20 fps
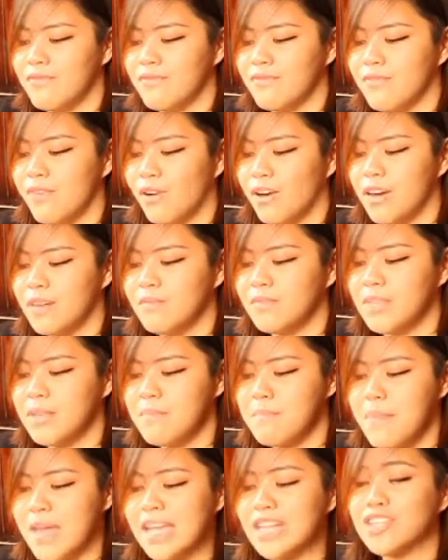form the
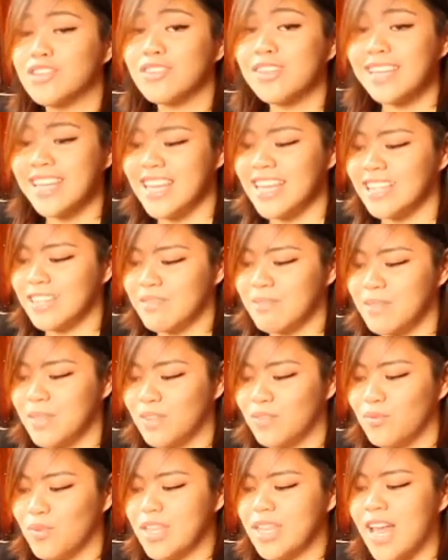major link
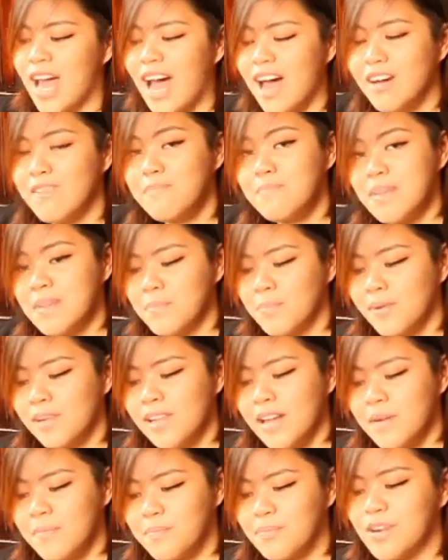between how people
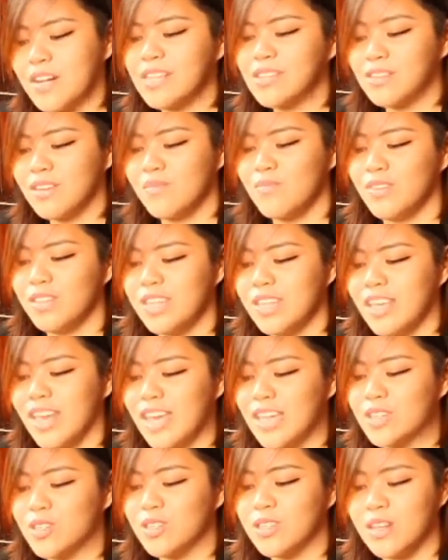appraise
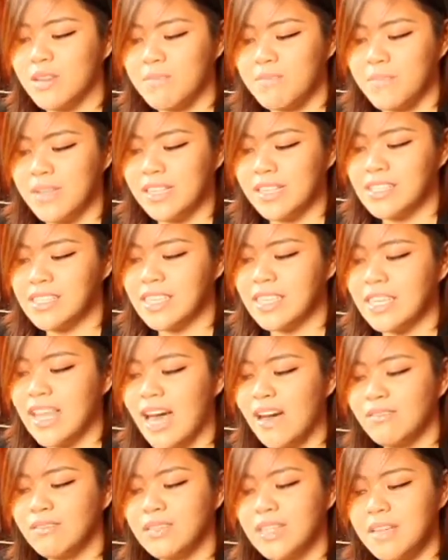communication appeals and
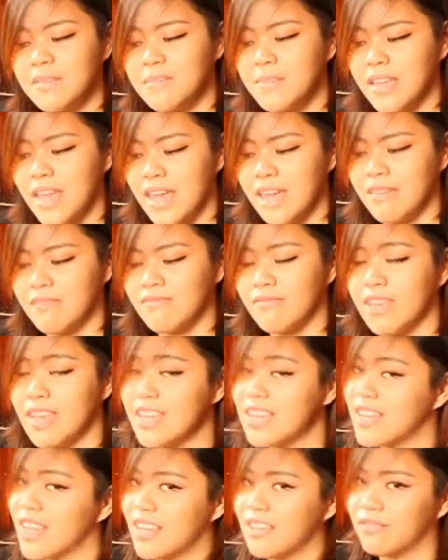how they behave
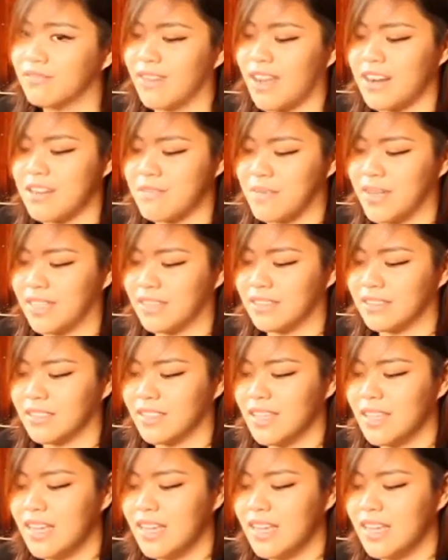in the environment.